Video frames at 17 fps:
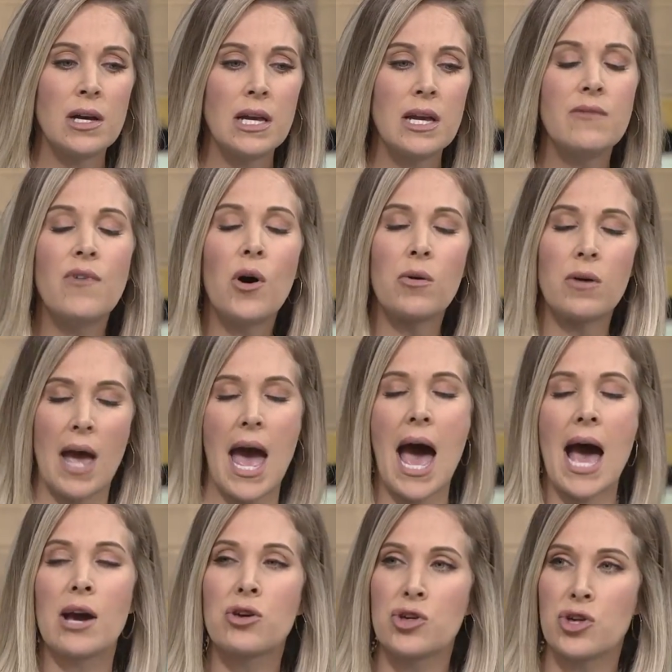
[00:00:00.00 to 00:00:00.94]
evoke
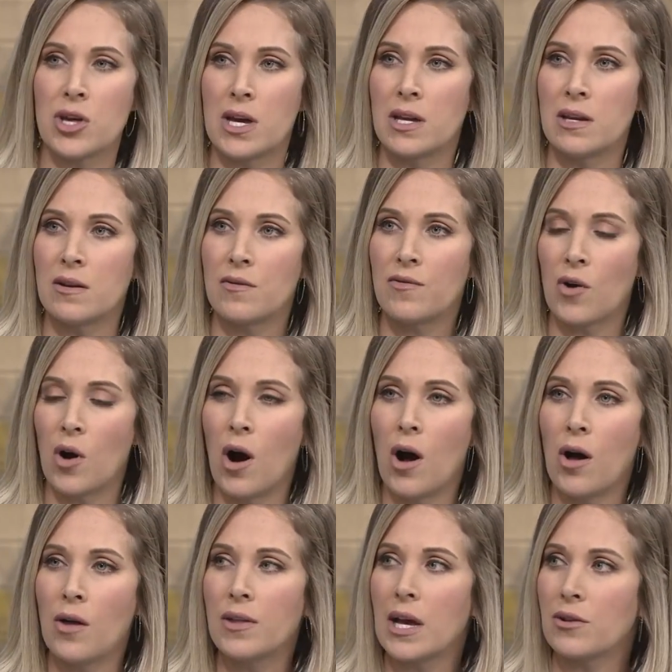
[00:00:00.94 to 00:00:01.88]
action for
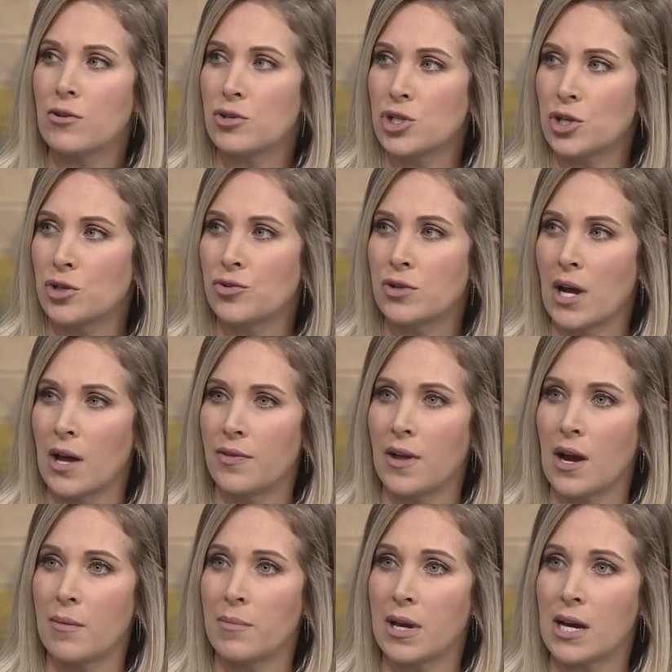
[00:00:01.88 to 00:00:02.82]
all the other children out
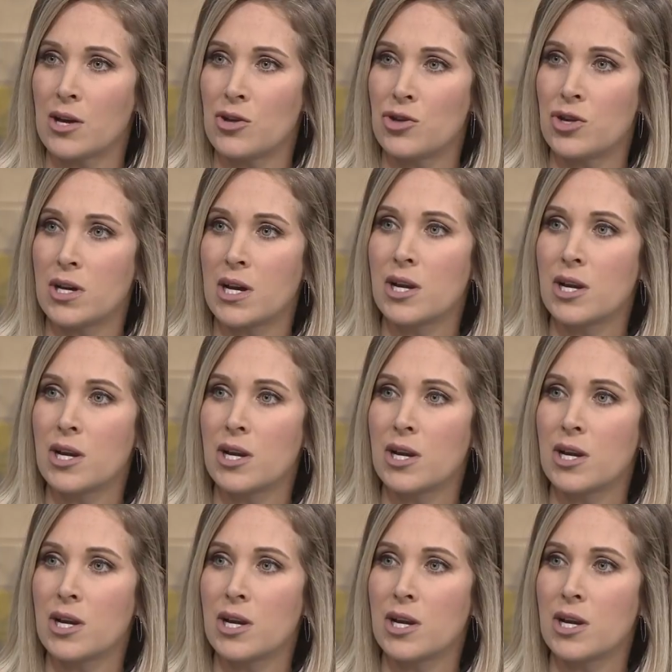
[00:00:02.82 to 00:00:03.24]
there because she